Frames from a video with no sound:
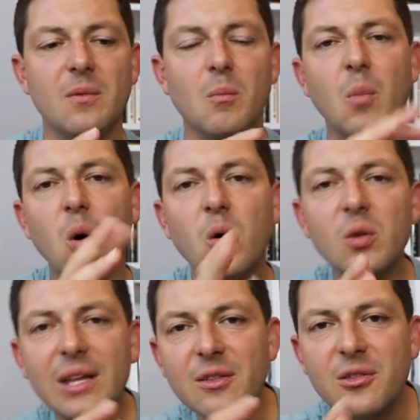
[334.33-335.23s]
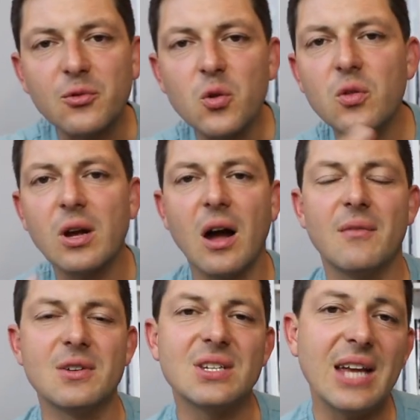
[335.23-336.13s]
molding through the
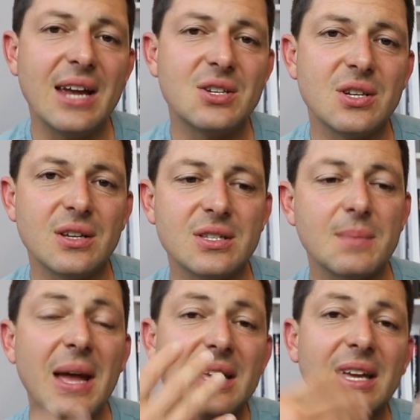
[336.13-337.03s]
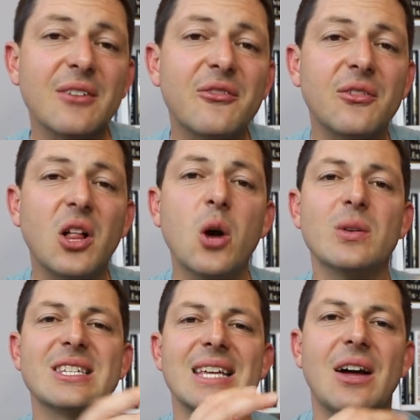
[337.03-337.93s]
conversations and making it flow
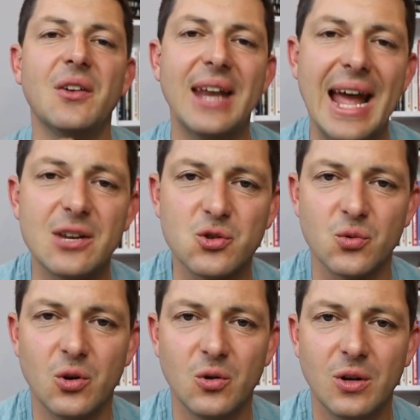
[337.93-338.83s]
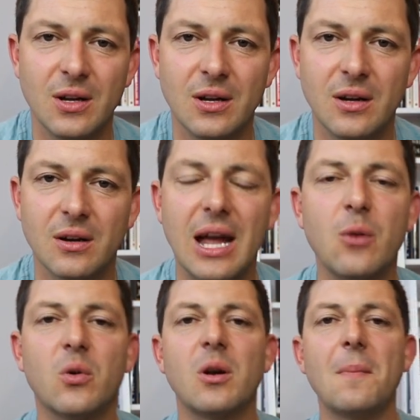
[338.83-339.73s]
and sound natural. Okay,
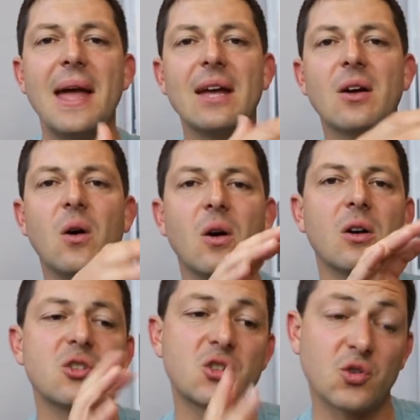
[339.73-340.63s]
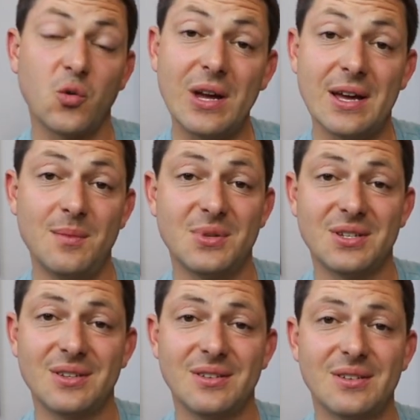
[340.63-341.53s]
we wanna make our
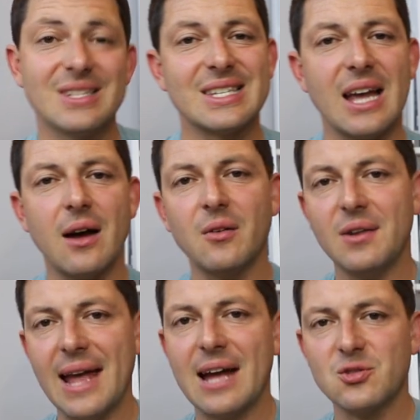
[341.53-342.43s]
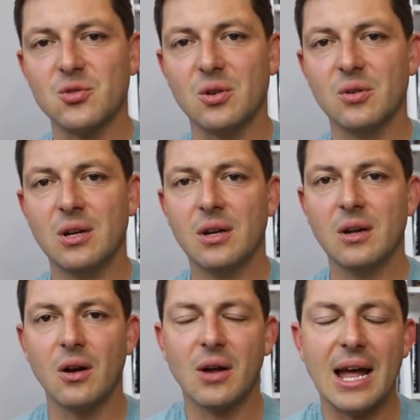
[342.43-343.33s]
scripts sound natural.
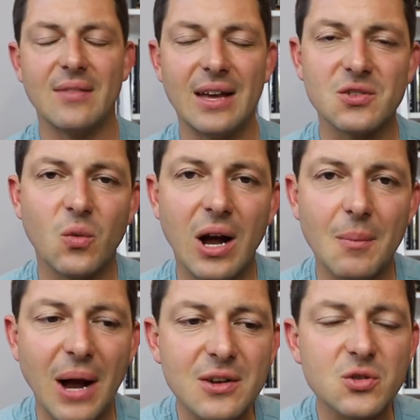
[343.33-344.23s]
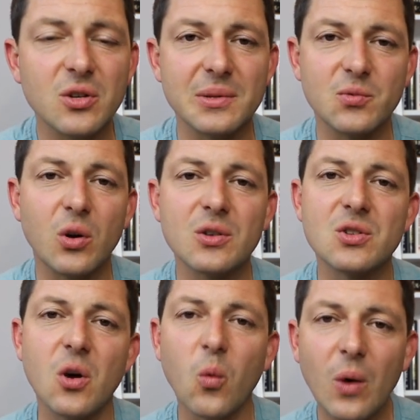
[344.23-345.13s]
Okay, and that's why my scripts work
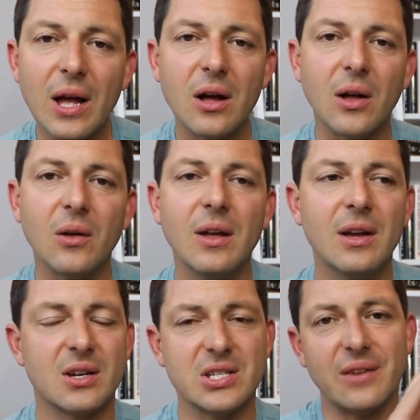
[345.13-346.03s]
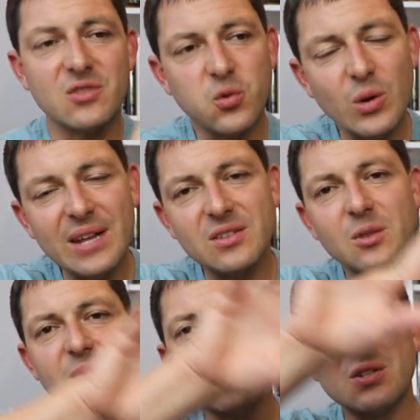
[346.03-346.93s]
so well, because I've tweaked
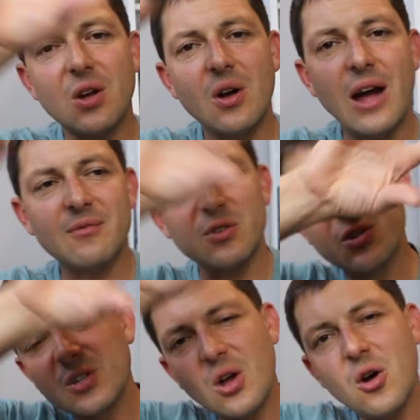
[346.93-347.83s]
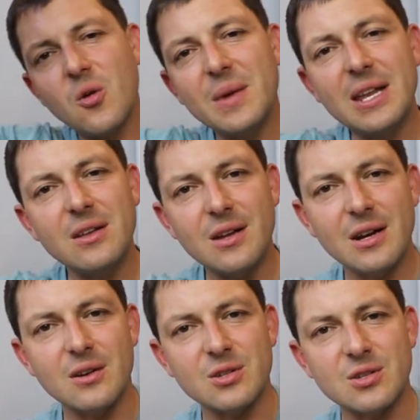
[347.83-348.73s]
them so after so many
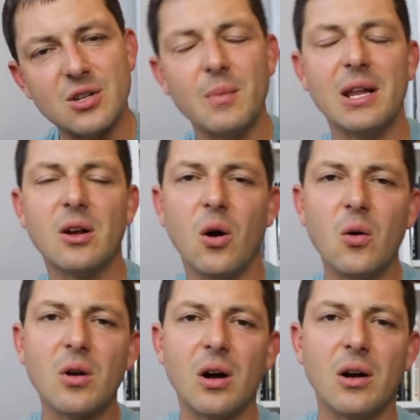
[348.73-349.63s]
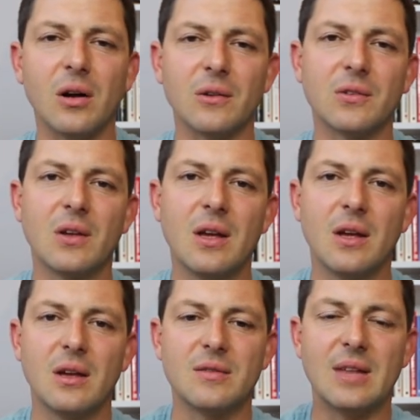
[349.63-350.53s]
years and so many cold calls
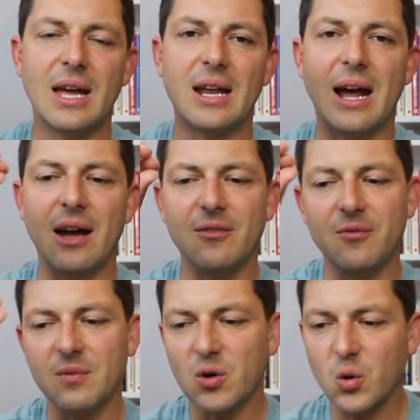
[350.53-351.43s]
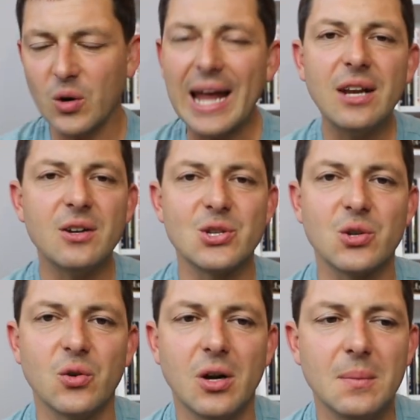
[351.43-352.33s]
that I've created a
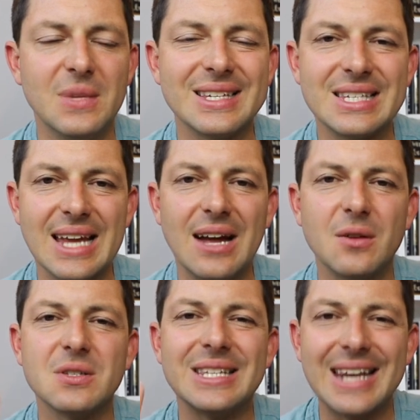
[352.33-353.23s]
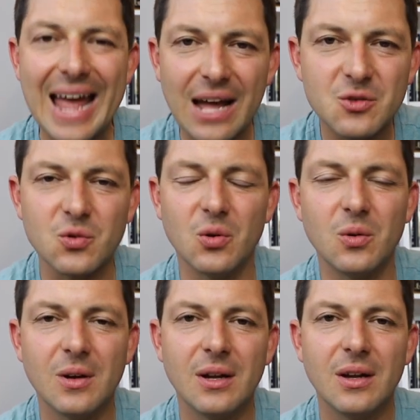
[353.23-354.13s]
script that sounds
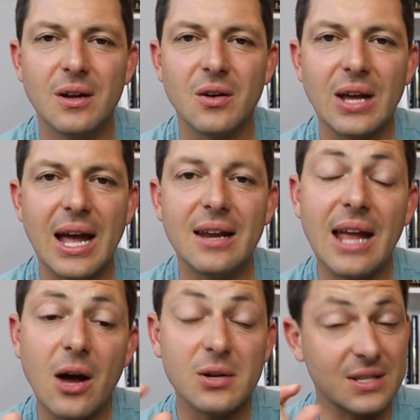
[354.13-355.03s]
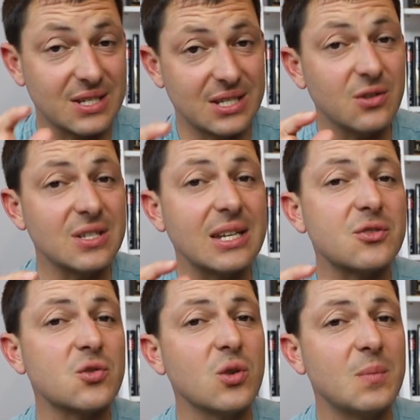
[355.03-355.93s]
natural. Okay, now it can still
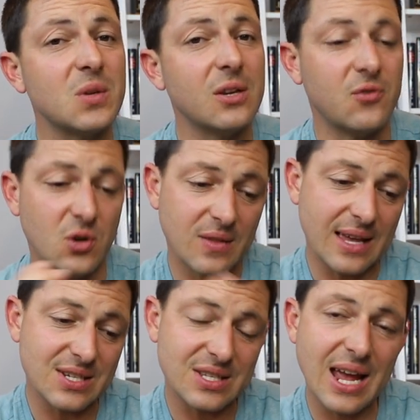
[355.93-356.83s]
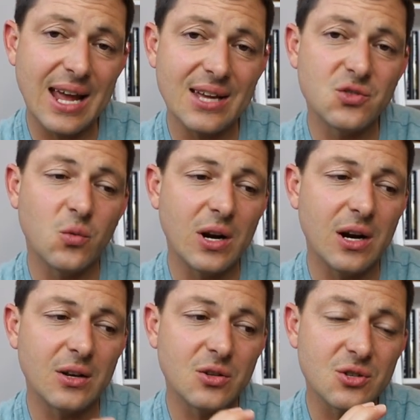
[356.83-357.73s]
sound scripted if you're in that stage
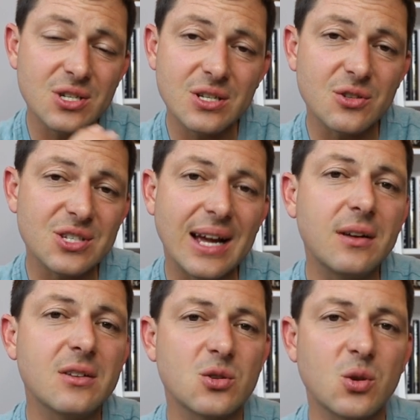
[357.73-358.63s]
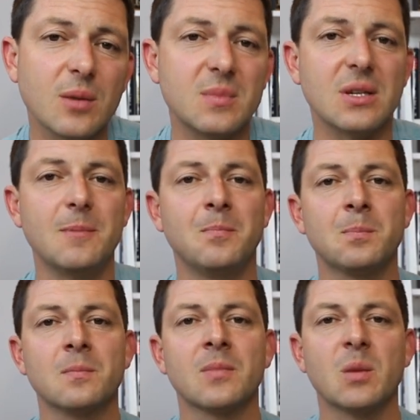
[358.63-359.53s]
where you're still sounding scripted.
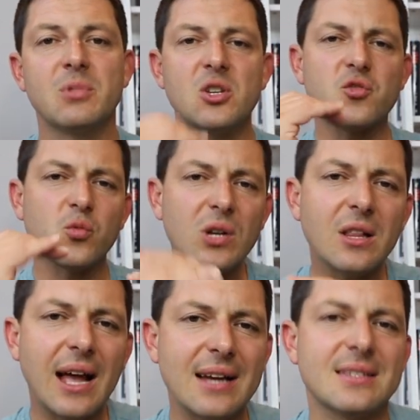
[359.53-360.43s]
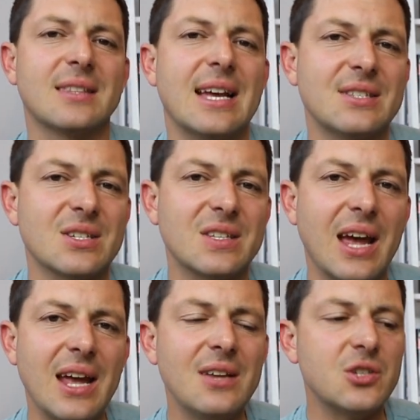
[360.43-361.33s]
Just realize that that's a
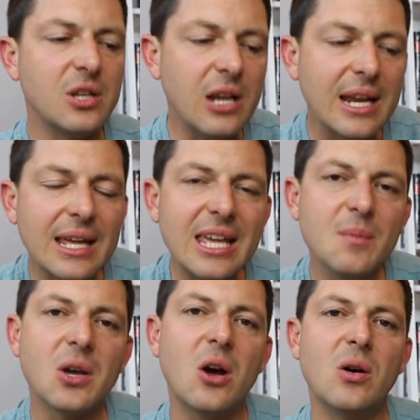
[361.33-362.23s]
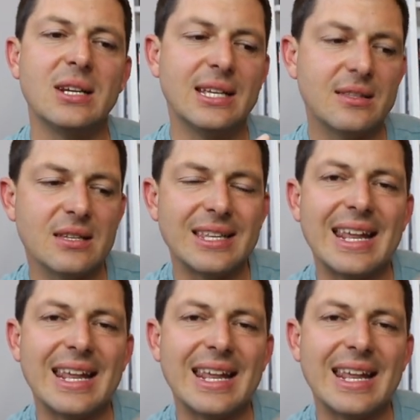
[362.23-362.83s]
stage and you need to keep going to get to the